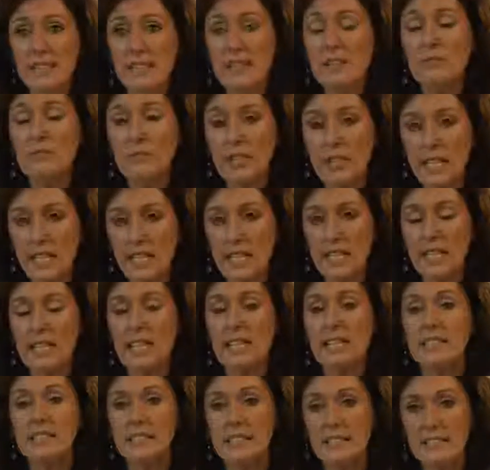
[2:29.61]

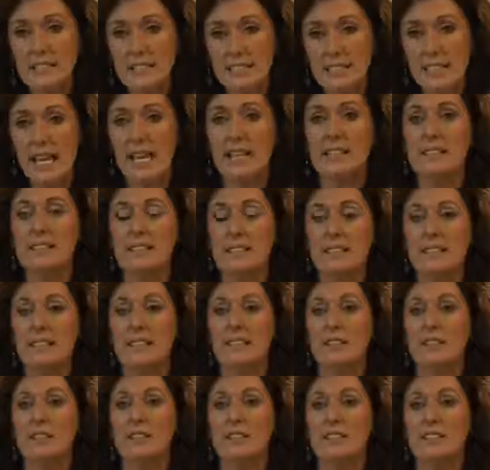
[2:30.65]
It is that
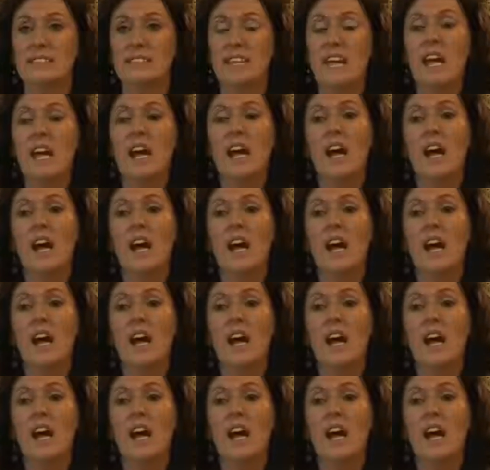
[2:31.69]
serious.